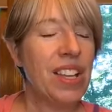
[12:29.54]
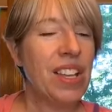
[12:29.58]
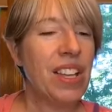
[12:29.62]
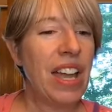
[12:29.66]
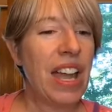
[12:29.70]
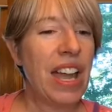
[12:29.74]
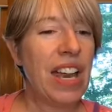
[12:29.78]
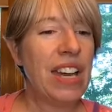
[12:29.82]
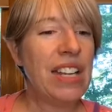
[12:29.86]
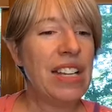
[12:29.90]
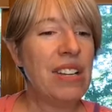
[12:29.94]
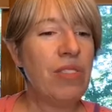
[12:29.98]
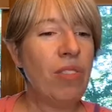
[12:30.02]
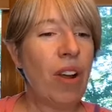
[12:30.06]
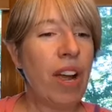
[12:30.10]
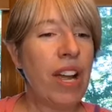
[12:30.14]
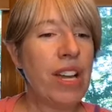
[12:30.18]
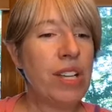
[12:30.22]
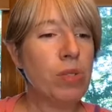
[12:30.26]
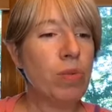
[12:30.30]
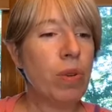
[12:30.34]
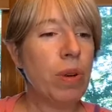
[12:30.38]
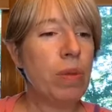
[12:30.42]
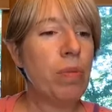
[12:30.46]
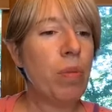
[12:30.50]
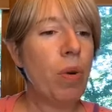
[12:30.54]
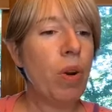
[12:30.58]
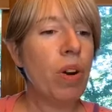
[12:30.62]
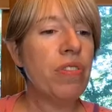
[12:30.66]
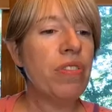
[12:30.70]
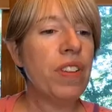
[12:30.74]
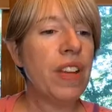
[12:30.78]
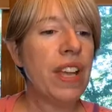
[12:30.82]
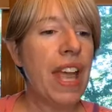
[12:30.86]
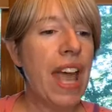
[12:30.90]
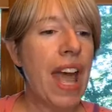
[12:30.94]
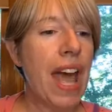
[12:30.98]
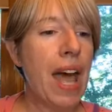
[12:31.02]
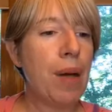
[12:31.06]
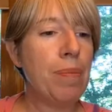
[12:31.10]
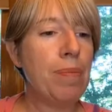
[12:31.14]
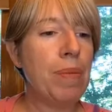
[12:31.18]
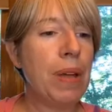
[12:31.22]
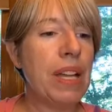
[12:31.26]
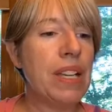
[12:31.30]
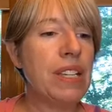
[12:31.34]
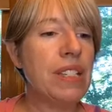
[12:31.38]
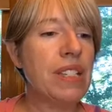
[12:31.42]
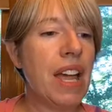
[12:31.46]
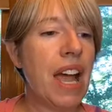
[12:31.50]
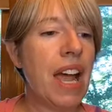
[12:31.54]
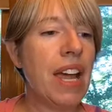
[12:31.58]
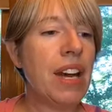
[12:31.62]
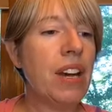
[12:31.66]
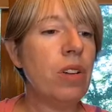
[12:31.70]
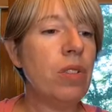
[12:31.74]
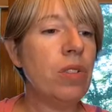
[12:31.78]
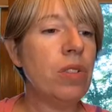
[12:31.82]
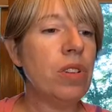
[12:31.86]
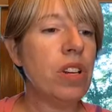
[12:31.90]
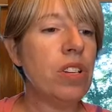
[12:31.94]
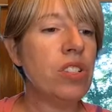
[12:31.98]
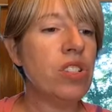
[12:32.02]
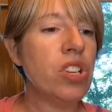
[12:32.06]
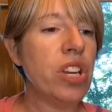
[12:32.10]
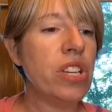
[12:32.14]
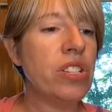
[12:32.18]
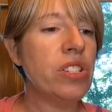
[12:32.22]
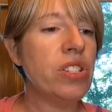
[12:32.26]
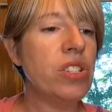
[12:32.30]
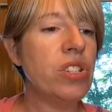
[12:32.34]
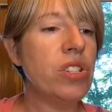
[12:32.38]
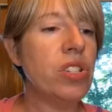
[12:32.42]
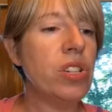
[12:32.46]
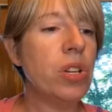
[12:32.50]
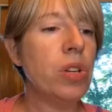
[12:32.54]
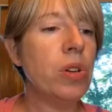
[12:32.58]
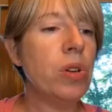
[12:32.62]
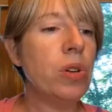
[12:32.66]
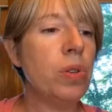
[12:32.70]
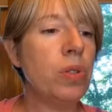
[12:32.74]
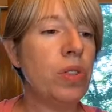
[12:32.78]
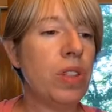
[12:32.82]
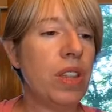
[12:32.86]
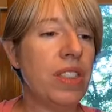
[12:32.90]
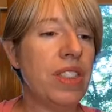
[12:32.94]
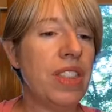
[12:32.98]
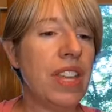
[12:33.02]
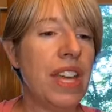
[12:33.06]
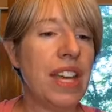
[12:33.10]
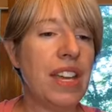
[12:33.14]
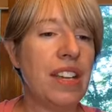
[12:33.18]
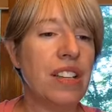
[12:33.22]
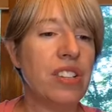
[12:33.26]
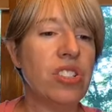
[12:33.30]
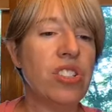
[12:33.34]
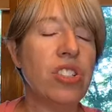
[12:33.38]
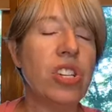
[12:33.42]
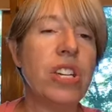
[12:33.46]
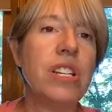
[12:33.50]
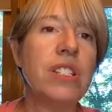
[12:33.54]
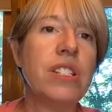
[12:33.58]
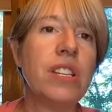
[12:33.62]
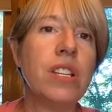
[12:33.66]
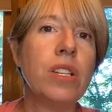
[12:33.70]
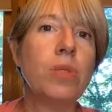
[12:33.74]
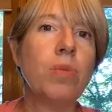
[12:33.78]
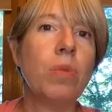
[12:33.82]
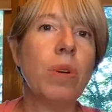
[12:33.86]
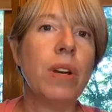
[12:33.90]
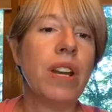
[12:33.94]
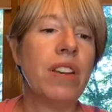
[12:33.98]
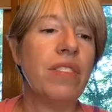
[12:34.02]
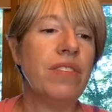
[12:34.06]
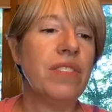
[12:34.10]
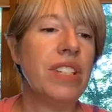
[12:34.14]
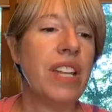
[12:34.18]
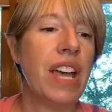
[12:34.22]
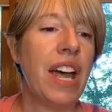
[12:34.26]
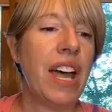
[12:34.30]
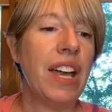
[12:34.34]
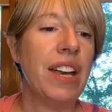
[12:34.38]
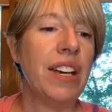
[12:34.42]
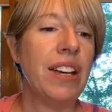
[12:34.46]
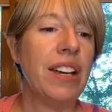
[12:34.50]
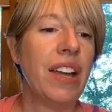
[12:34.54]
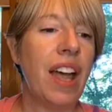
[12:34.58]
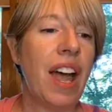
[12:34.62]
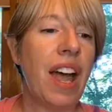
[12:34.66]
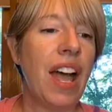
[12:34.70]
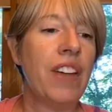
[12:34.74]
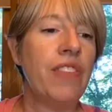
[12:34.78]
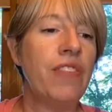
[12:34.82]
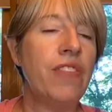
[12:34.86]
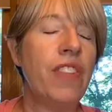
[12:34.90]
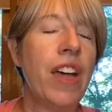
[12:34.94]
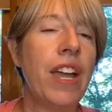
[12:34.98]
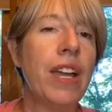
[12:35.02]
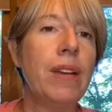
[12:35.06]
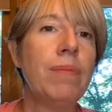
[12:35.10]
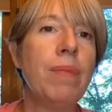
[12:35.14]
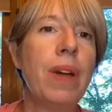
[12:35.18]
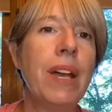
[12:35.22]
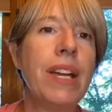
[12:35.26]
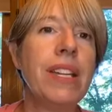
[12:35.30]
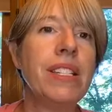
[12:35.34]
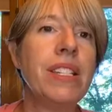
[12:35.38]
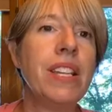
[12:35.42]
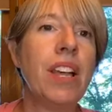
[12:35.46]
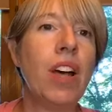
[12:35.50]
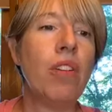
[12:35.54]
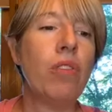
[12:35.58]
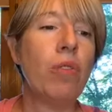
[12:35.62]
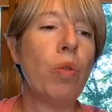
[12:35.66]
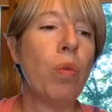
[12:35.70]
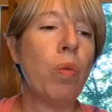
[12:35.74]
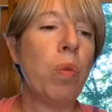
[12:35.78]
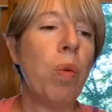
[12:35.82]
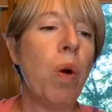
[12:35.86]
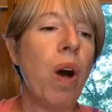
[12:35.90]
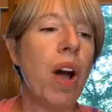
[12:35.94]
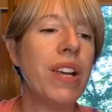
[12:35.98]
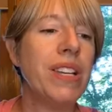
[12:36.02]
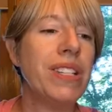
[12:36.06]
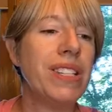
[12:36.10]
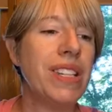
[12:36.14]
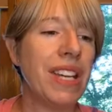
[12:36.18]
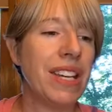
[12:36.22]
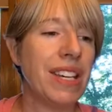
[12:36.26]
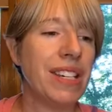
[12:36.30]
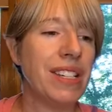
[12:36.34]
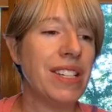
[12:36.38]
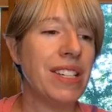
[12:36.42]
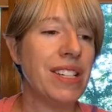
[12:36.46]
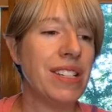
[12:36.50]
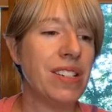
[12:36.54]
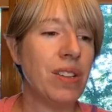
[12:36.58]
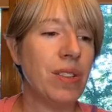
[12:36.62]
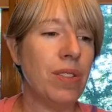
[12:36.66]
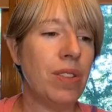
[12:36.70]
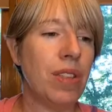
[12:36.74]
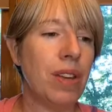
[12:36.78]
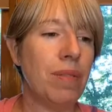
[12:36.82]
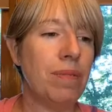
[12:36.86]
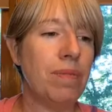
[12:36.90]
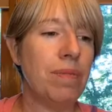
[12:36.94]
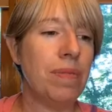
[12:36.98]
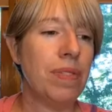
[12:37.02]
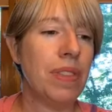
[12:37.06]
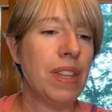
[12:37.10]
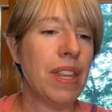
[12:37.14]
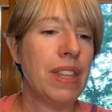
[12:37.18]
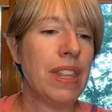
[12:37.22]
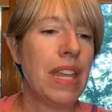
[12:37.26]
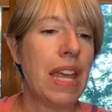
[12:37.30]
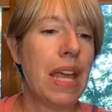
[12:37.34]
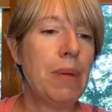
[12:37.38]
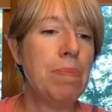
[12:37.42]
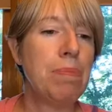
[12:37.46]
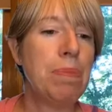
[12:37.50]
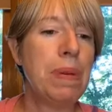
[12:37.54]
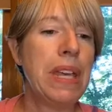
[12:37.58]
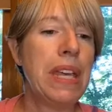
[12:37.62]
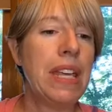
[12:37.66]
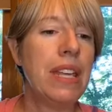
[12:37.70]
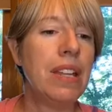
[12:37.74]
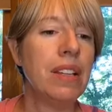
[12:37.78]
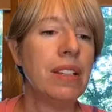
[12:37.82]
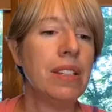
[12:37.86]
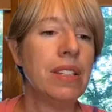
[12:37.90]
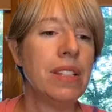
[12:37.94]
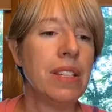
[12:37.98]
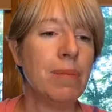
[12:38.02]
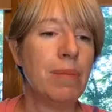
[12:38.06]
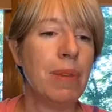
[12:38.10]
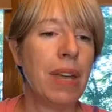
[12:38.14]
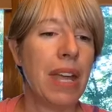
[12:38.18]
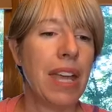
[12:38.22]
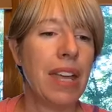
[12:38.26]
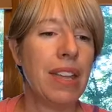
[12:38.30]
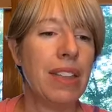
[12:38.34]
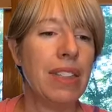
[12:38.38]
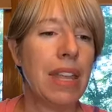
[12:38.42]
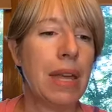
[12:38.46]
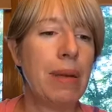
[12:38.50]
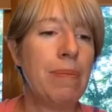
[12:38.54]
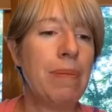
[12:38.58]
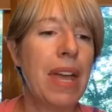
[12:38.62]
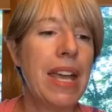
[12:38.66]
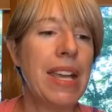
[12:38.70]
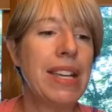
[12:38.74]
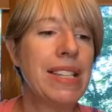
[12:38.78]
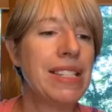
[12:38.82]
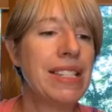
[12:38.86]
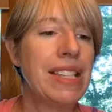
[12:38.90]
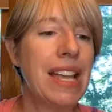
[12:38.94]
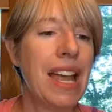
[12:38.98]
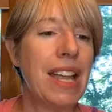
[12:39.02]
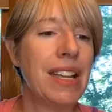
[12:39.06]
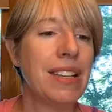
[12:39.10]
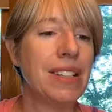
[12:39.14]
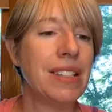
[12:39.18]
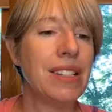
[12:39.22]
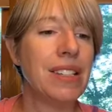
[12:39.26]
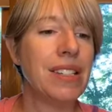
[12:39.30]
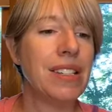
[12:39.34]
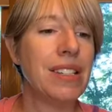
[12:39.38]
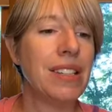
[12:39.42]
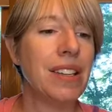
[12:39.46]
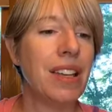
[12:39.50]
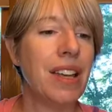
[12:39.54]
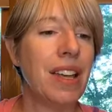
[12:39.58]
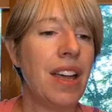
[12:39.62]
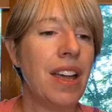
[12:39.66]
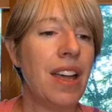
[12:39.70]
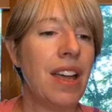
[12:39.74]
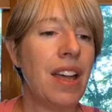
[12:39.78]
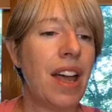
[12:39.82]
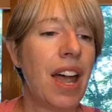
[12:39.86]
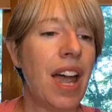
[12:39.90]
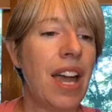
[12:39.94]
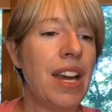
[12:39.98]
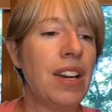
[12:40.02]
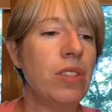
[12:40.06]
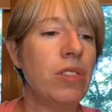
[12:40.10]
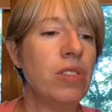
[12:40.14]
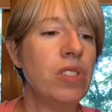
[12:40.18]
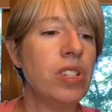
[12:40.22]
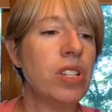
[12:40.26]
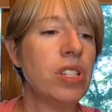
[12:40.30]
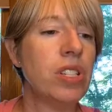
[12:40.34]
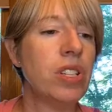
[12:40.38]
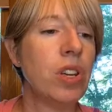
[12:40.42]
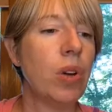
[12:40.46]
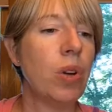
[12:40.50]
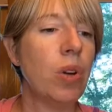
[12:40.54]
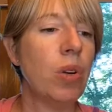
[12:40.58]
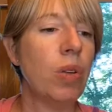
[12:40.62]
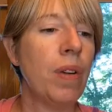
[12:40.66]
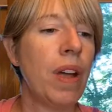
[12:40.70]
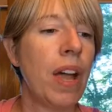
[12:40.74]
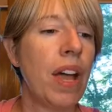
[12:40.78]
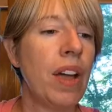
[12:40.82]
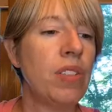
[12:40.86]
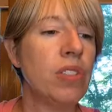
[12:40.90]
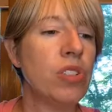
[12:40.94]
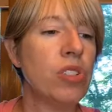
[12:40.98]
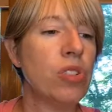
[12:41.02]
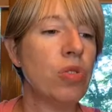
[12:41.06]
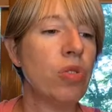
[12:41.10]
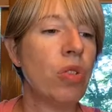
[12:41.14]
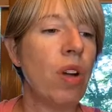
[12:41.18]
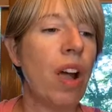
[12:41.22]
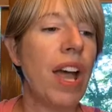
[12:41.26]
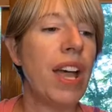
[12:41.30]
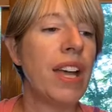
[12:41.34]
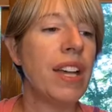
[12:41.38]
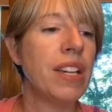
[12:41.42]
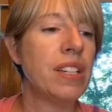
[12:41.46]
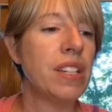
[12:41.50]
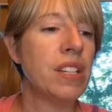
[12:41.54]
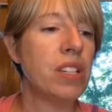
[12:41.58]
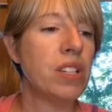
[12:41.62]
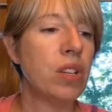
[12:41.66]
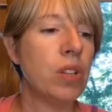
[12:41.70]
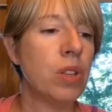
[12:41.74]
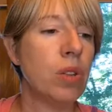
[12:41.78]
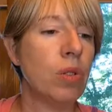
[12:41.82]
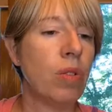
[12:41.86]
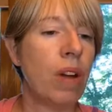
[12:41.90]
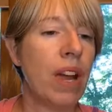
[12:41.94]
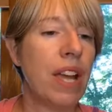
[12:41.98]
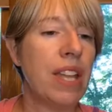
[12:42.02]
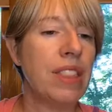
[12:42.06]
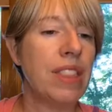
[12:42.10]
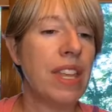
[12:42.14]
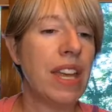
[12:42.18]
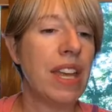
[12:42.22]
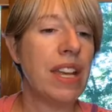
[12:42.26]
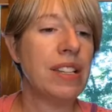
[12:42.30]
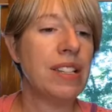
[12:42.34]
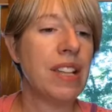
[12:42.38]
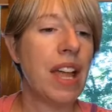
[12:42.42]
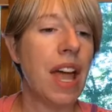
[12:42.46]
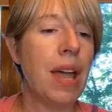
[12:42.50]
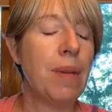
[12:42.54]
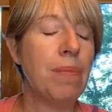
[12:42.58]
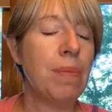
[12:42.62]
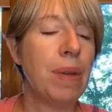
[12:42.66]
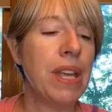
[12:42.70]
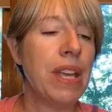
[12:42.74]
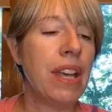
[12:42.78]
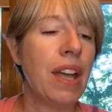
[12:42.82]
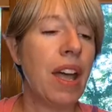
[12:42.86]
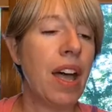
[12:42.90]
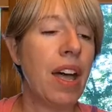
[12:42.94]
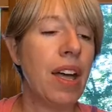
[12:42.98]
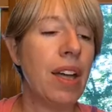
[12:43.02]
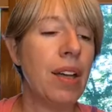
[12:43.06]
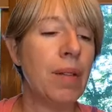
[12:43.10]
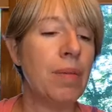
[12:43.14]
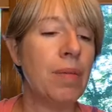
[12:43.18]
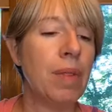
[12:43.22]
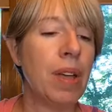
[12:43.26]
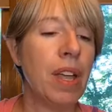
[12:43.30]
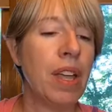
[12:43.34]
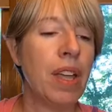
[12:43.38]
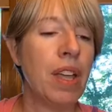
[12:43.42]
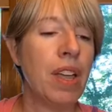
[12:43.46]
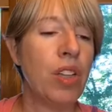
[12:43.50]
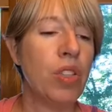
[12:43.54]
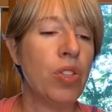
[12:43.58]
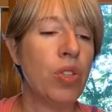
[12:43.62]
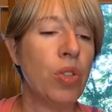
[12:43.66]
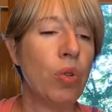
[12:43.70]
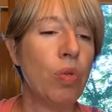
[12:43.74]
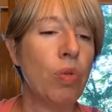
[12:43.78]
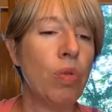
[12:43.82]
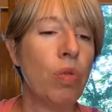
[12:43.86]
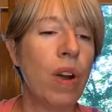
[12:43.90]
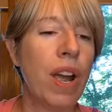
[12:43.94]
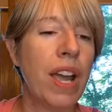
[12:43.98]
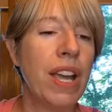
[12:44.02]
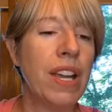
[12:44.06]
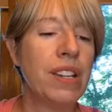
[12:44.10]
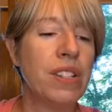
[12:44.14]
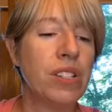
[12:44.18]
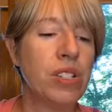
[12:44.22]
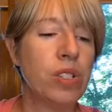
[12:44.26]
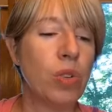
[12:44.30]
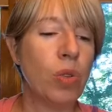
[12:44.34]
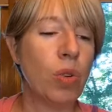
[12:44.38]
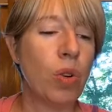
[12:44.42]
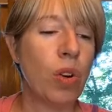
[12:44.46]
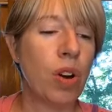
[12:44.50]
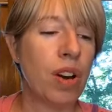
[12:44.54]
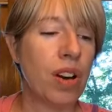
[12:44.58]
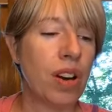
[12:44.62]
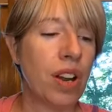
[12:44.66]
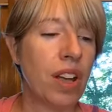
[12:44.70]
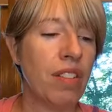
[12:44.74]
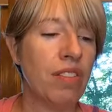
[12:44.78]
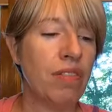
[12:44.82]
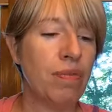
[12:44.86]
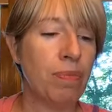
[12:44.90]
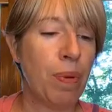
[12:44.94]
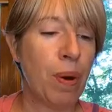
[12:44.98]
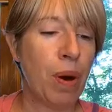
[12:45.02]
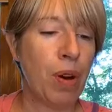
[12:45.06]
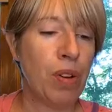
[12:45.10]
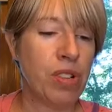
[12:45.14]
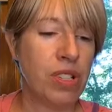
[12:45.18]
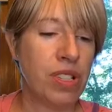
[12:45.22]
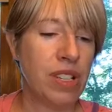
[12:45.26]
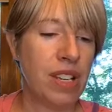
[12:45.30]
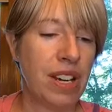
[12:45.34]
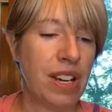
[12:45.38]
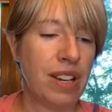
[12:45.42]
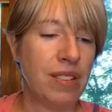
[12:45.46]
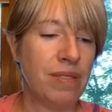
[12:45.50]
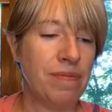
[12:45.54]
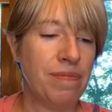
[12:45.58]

he writes, when morphing happens, I don't just do the things Jesus would have done. I find myself wanting to do them. They appeal to me. They make sense. I don't just go around trying to do the right things. I become the right sort of person.